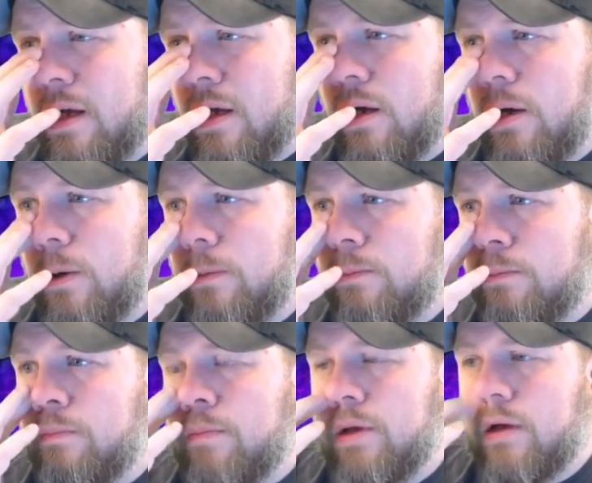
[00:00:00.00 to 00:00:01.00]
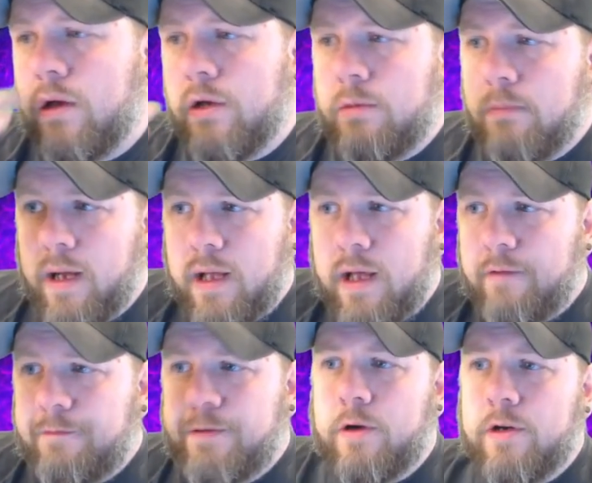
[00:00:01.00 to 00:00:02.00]
you might
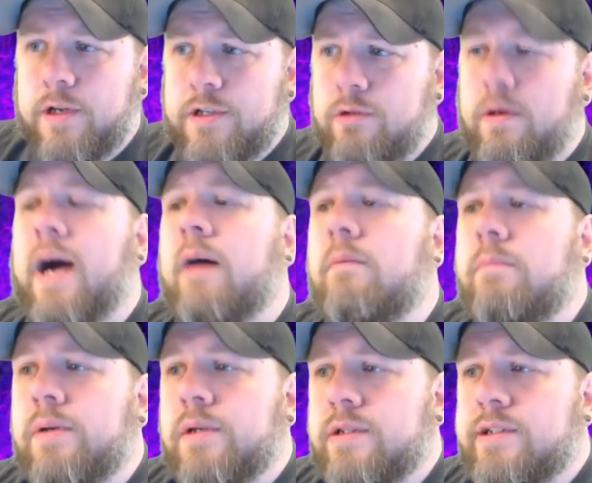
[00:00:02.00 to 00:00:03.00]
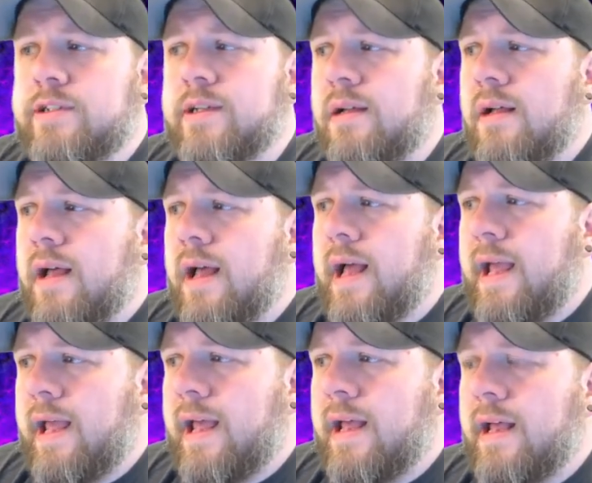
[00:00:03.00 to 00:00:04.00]
have 32 outputs
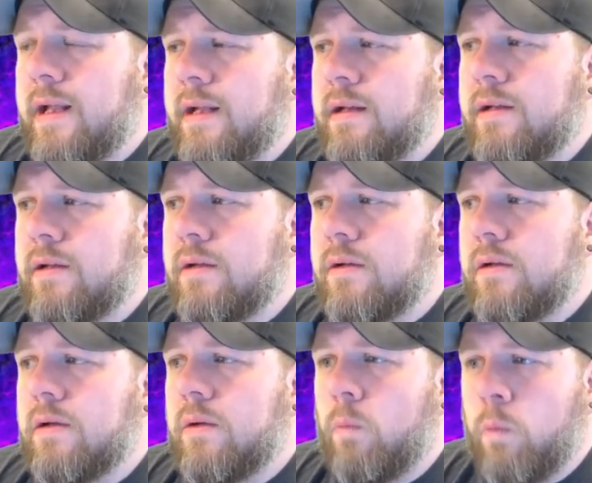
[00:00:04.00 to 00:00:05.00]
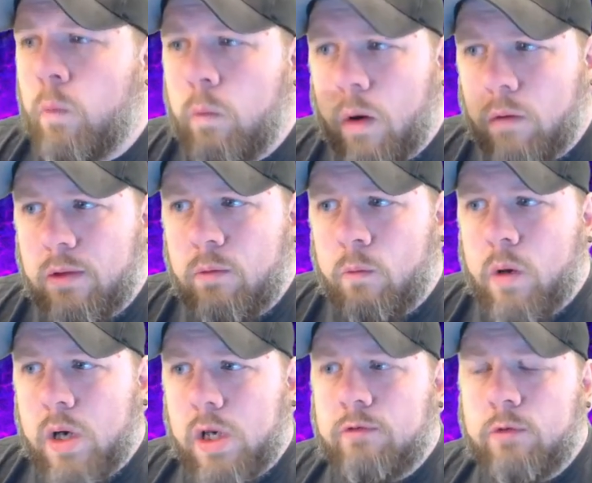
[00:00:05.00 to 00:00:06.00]
and only
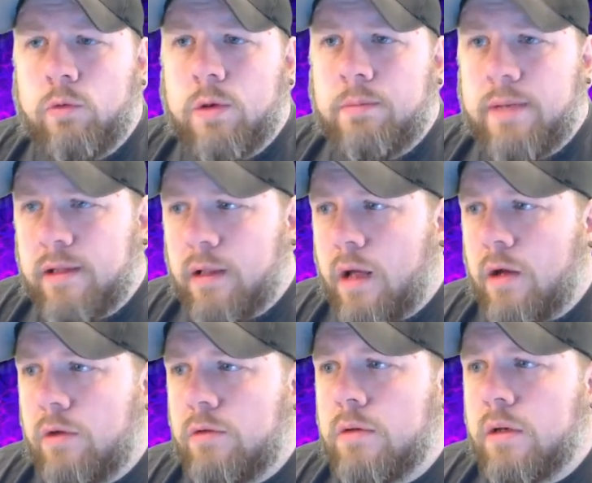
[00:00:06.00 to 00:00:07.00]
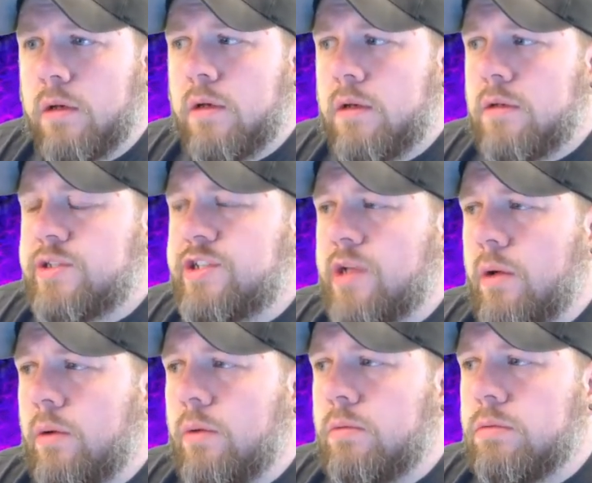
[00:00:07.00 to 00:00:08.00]
one of them would be low.
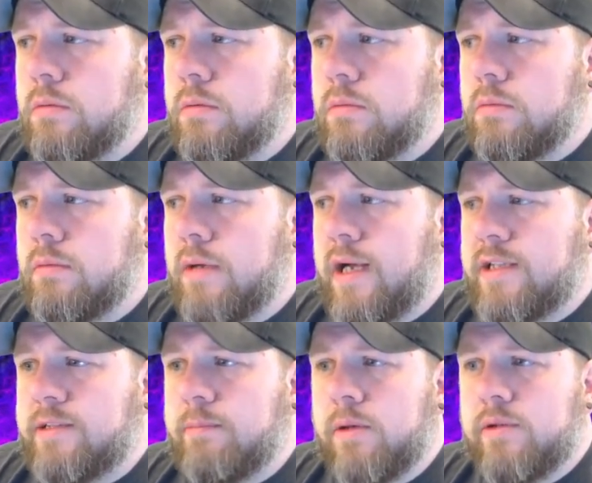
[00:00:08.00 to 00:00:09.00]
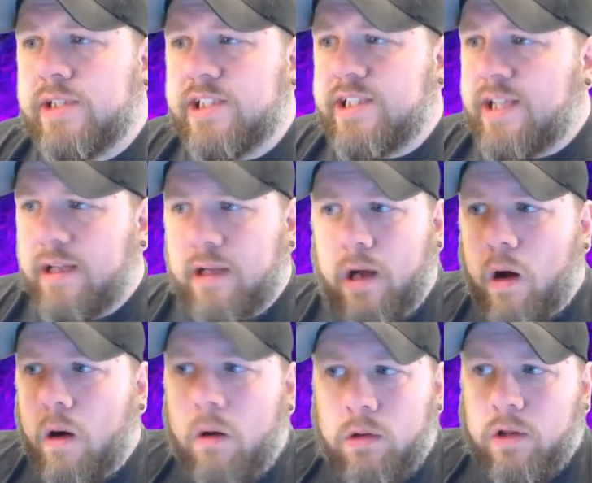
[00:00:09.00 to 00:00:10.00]
So as opposed to saying
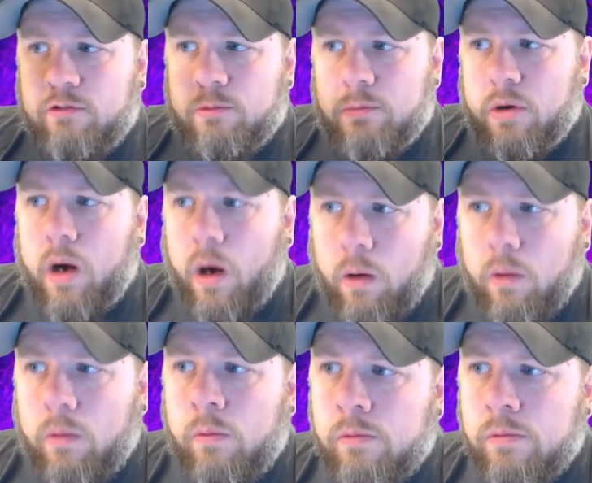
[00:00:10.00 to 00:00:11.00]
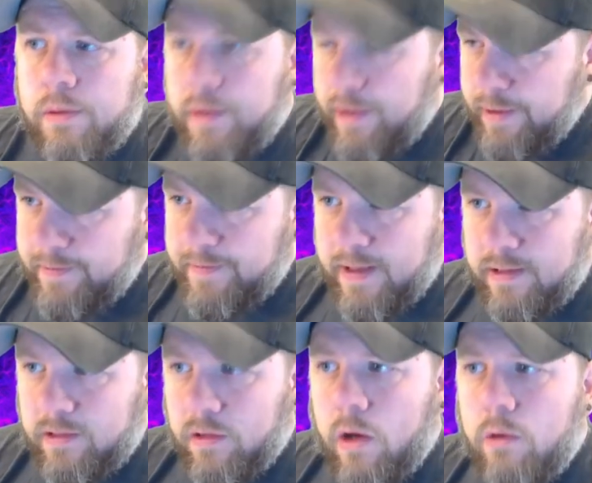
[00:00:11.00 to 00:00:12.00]
all of them are on and then that
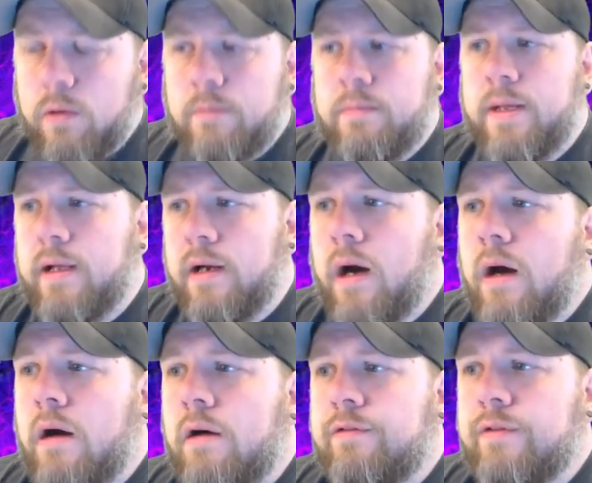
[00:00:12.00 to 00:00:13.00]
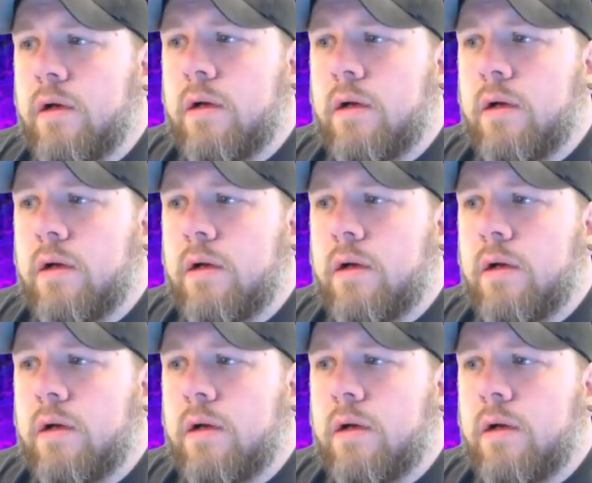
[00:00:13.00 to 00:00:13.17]
low one being off,